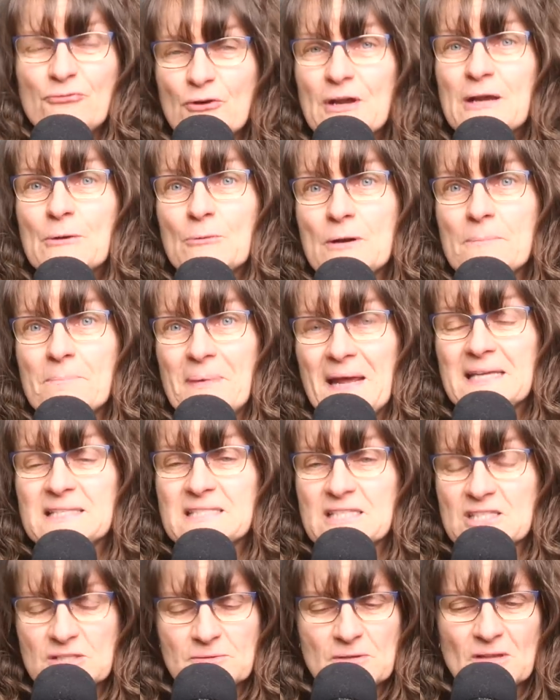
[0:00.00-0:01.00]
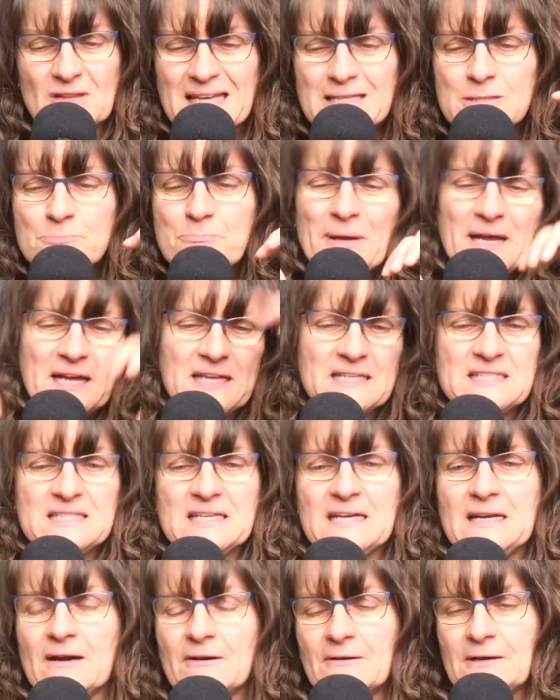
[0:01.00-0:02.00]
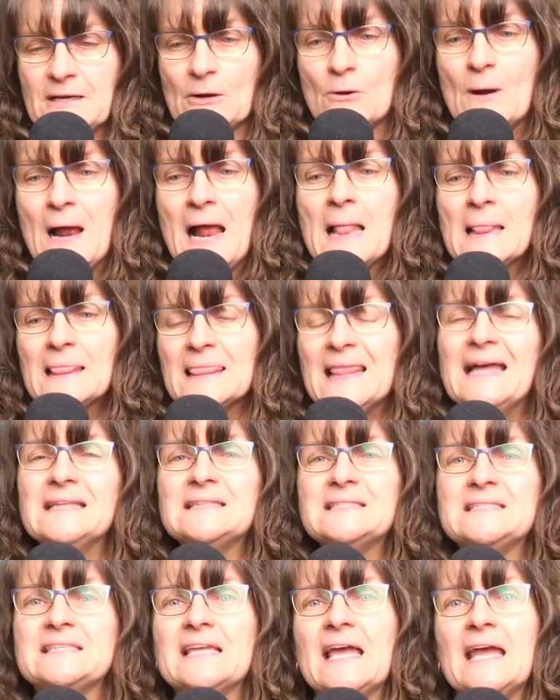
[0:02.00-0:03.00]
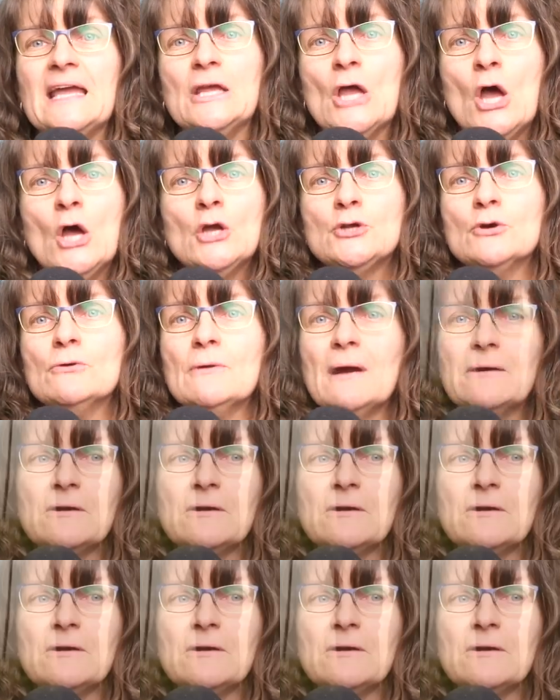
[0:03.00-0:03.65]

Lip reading: frequent basis. So let's pick a scenario. Let's say you're